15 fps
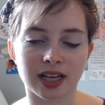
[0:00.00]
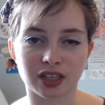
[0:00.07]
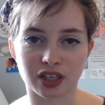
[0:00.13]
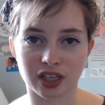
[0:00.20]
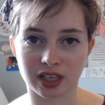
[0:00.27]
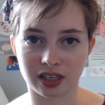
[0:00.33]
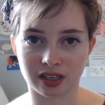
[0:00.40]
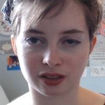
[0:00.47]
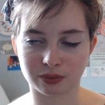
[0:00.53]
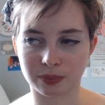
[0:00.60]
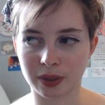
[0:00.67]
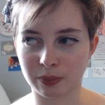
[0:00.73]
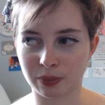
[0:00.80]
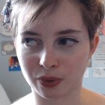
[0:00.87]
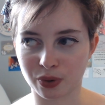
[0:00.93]
and looking
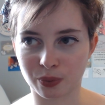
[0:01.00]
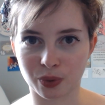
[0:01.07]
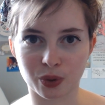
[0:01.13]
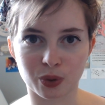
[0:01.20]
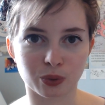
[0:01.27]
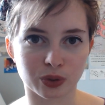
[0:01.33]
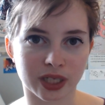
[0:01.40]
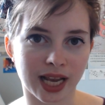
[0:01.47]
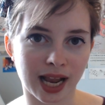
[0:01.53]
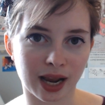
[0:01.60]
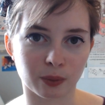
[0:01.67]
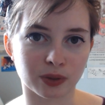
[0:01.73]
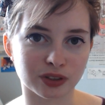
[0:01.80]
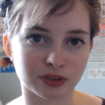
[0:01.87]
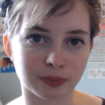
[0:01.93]
at people who were called
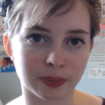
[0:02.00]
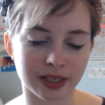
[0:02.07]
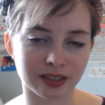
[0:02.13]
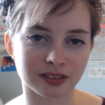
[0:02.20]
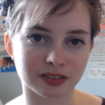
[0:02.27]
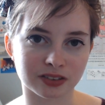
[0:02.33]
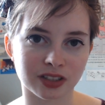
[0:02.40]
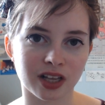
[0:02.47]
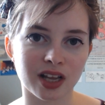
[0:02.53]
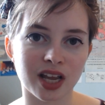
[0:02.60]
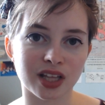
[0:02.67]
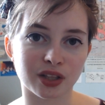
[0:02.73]
cowards because